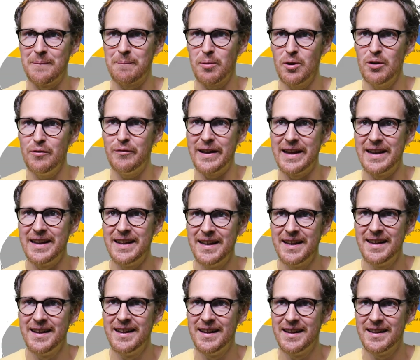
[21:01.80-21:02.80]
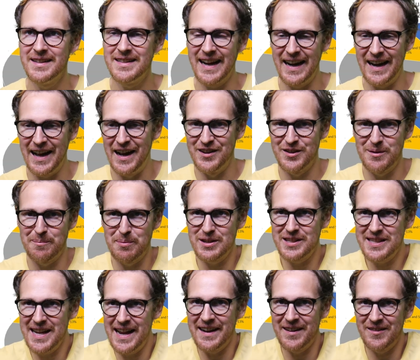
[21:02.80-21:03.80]
improve it to get
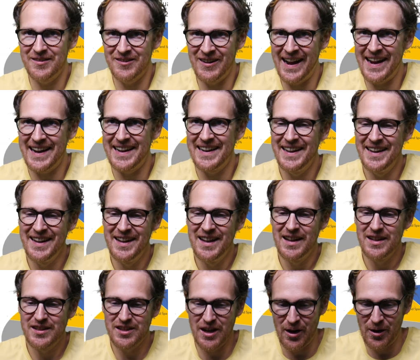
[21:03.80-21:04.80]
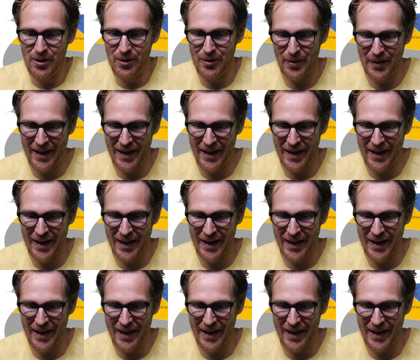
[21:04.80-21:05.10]
100%, right? So